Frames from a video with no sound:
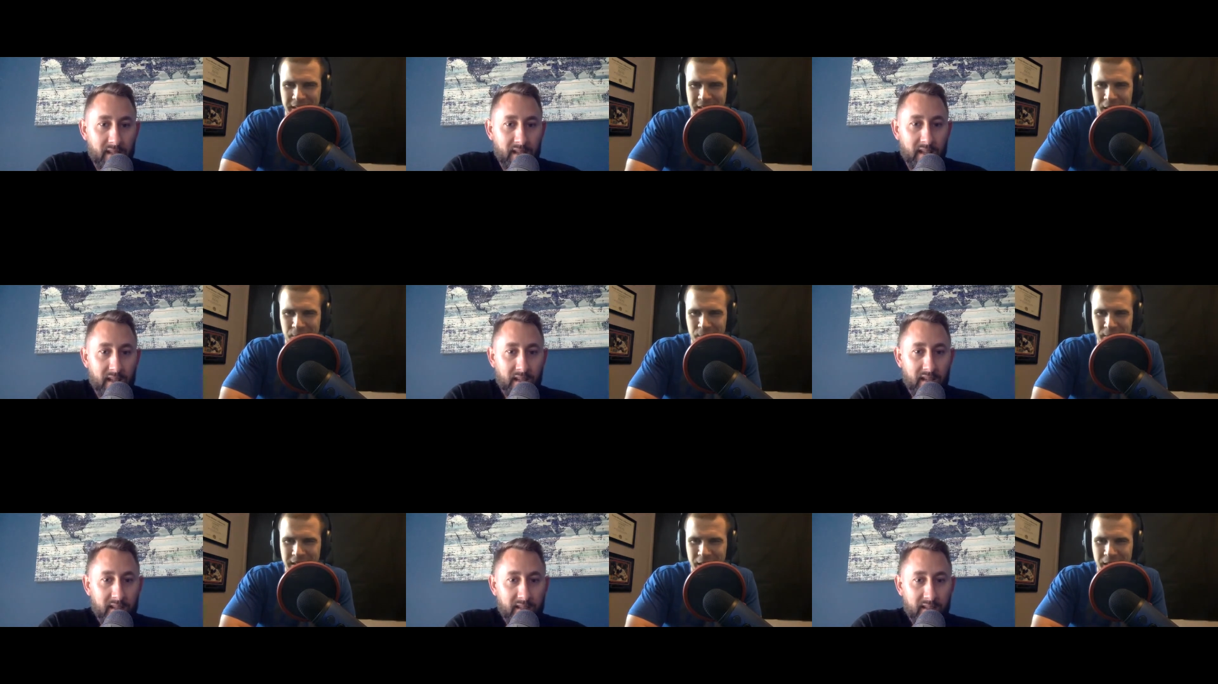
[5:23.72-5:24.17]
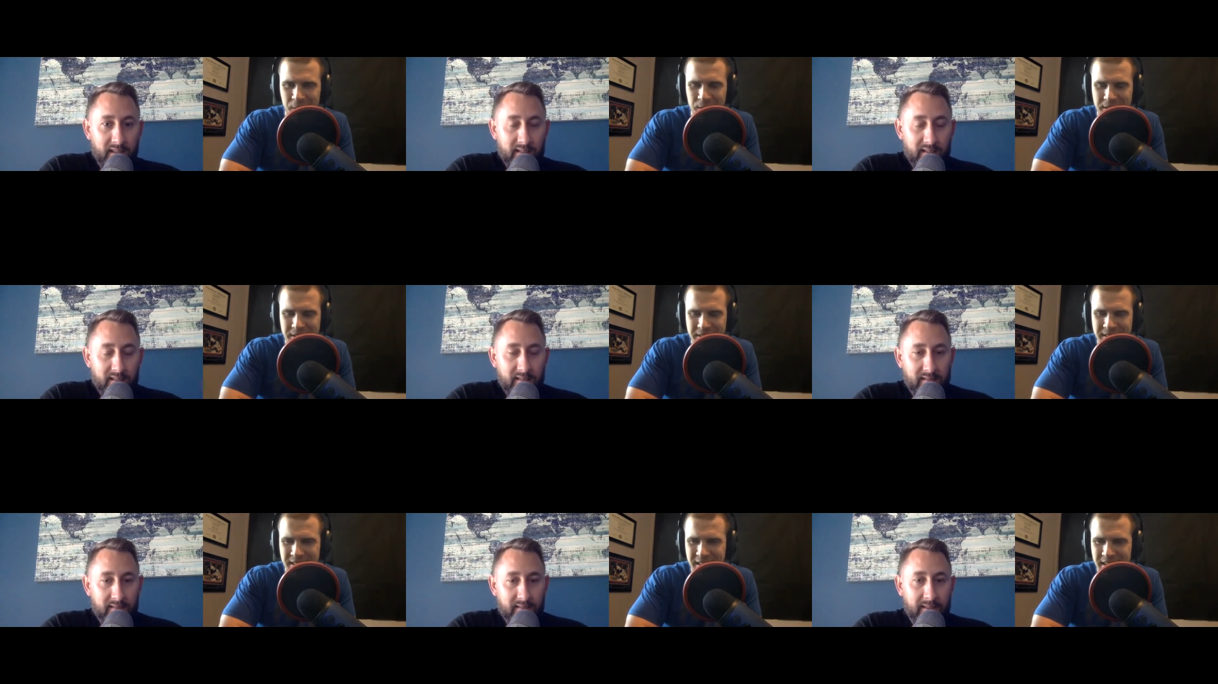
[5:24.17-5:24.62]
Speaker 1: I mean, I
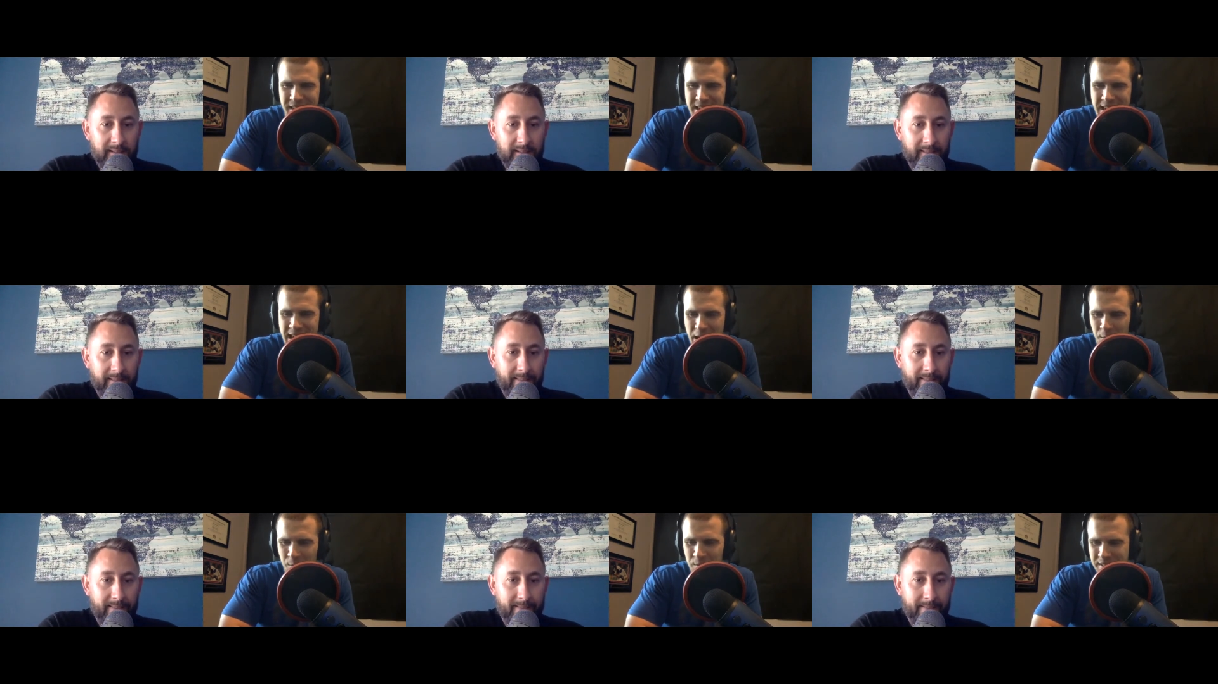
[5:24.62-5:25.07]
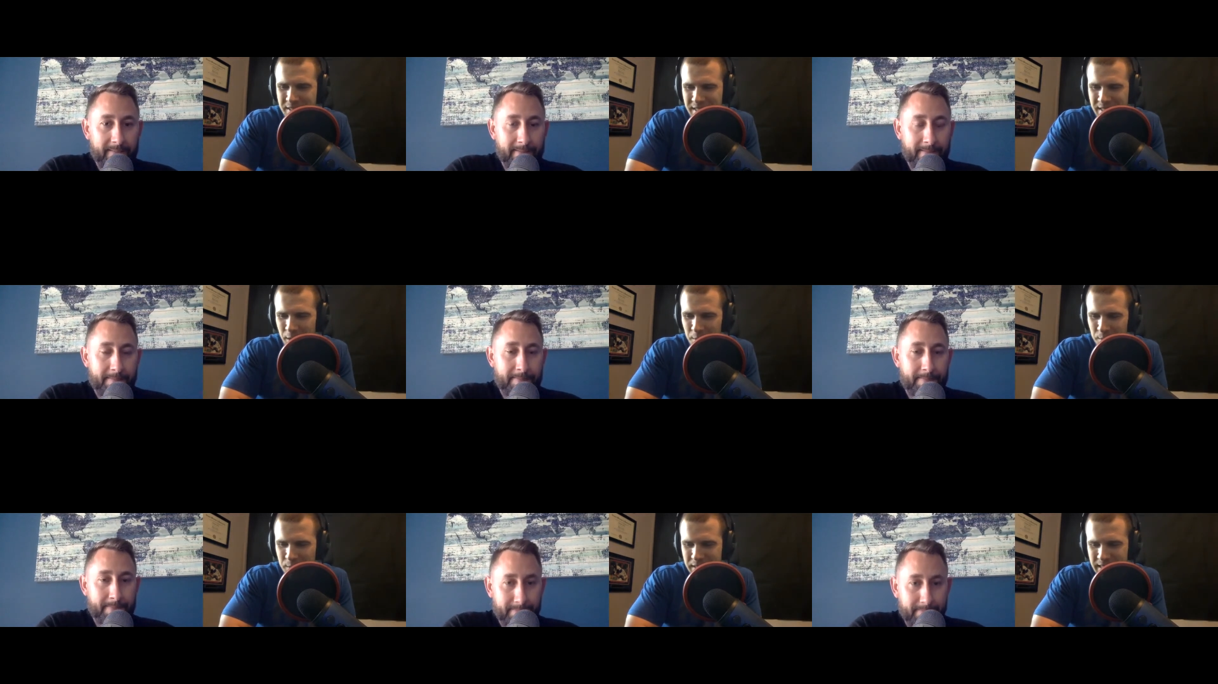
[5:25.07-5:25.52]
was, I was,
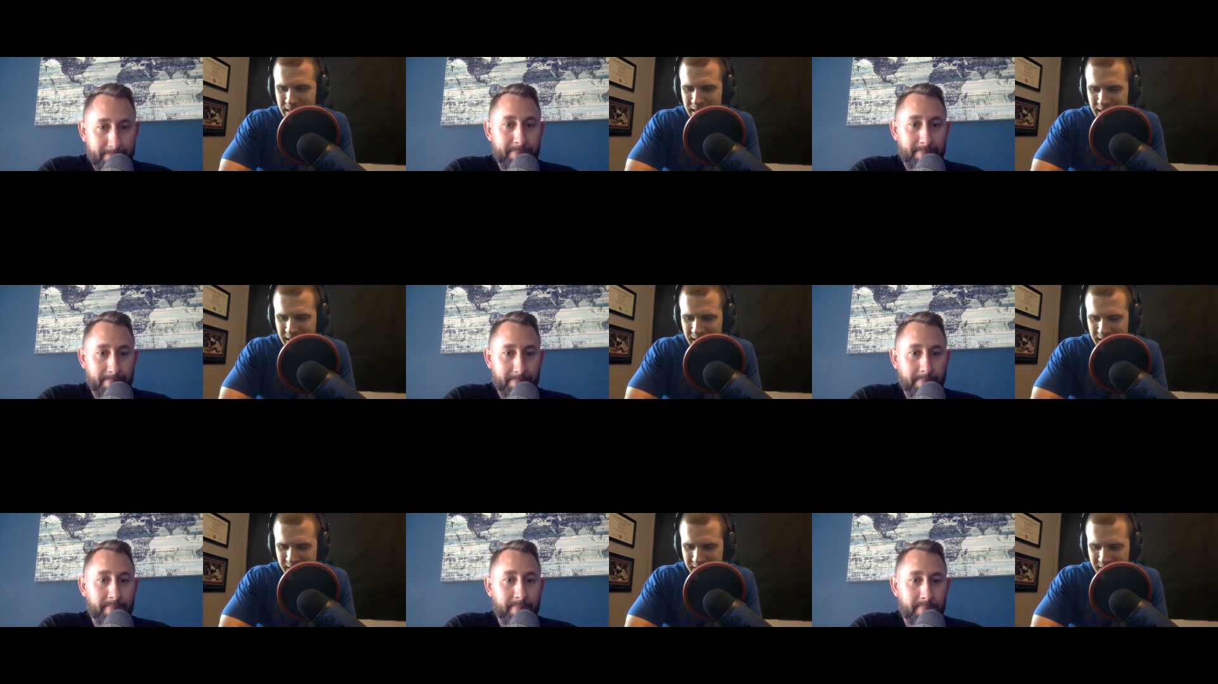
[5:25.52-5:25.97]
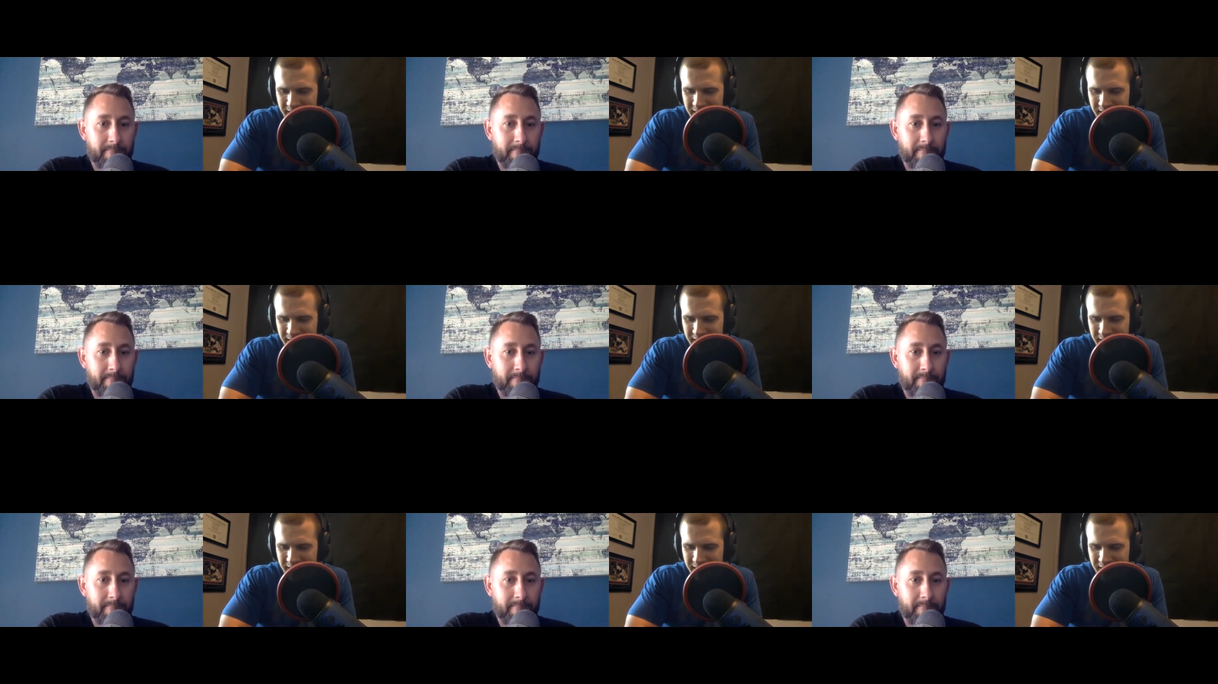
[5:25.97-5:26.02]
I was the kid